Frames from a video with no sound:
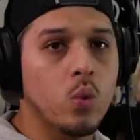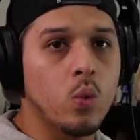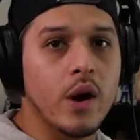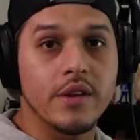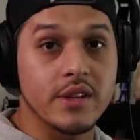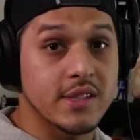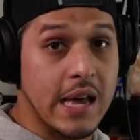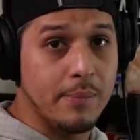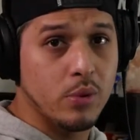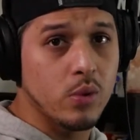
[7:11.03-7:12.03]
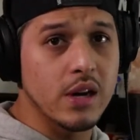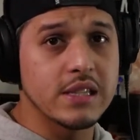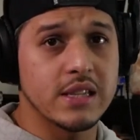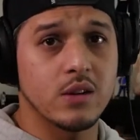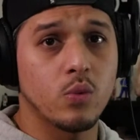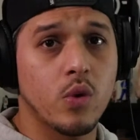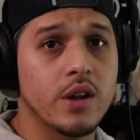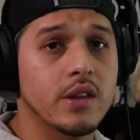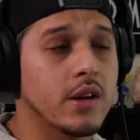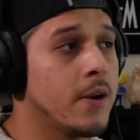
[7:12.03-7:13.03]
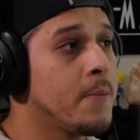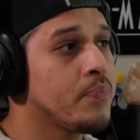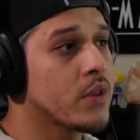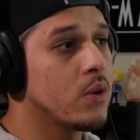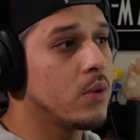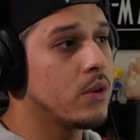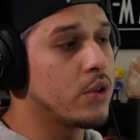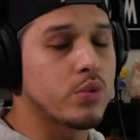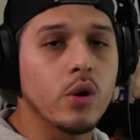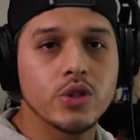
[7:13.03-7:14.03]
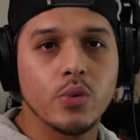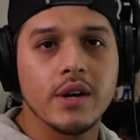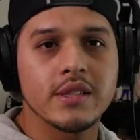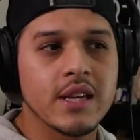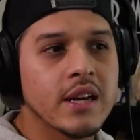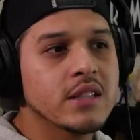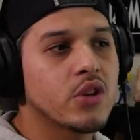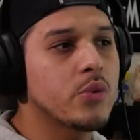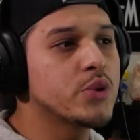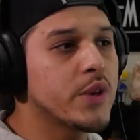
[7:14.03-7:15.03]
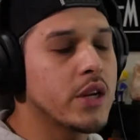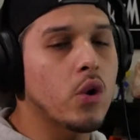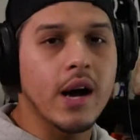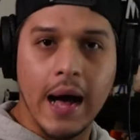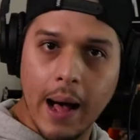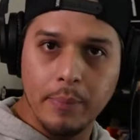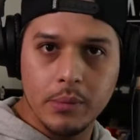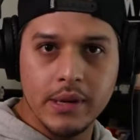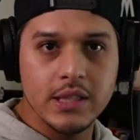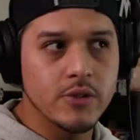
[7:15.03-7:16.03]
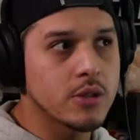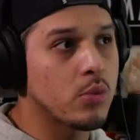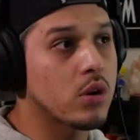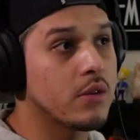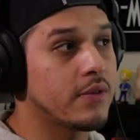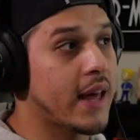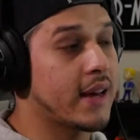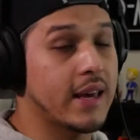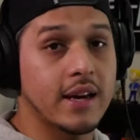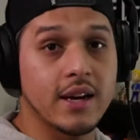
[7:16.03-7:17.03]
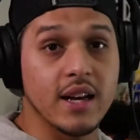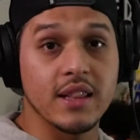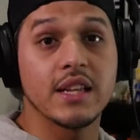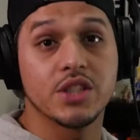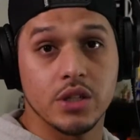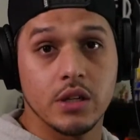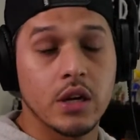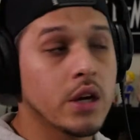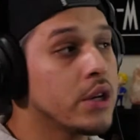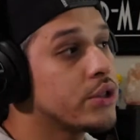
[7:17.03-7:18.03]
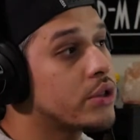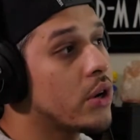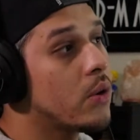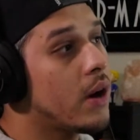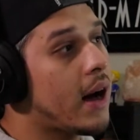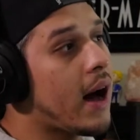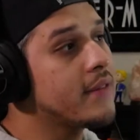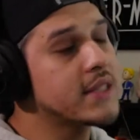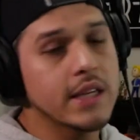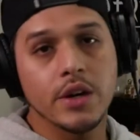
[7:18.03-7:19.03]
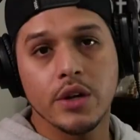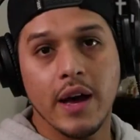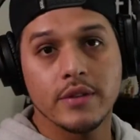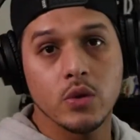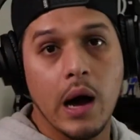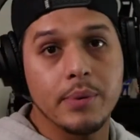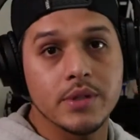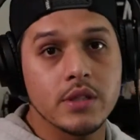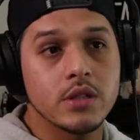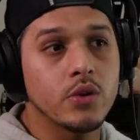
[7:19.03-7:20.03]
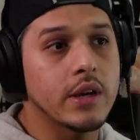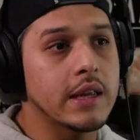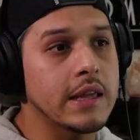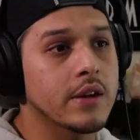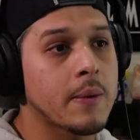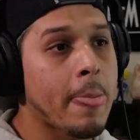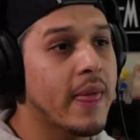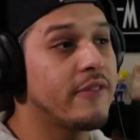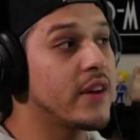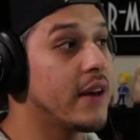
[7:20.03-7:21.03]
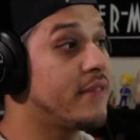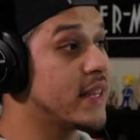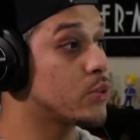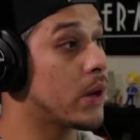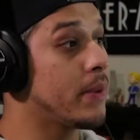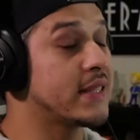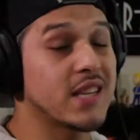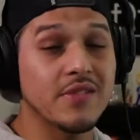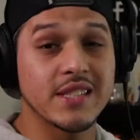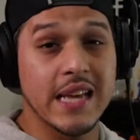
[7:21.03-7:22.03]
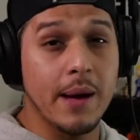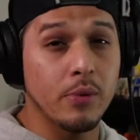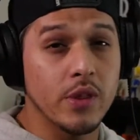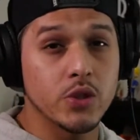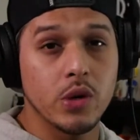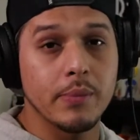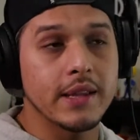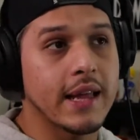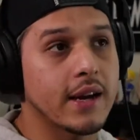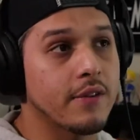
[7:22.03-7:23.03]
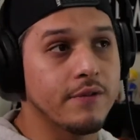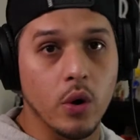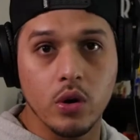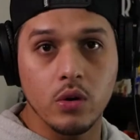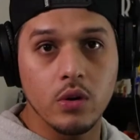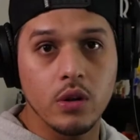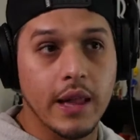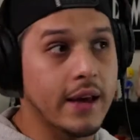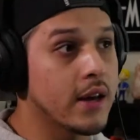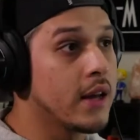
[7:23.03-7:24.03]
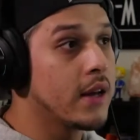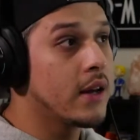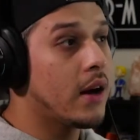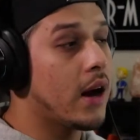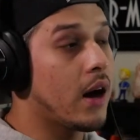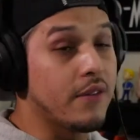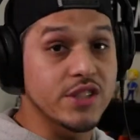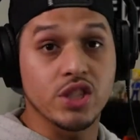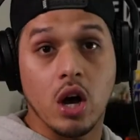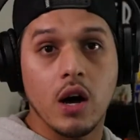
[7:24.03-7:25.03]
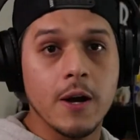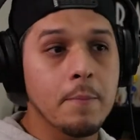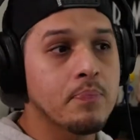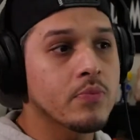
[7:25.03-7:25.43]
where the sample was and where the Rhodes was. So there was really no complement. It was more of like a collision. So obviously here you have two options. You could either, if this would have, instead of a sample, this would have been like a vocal, like of a song,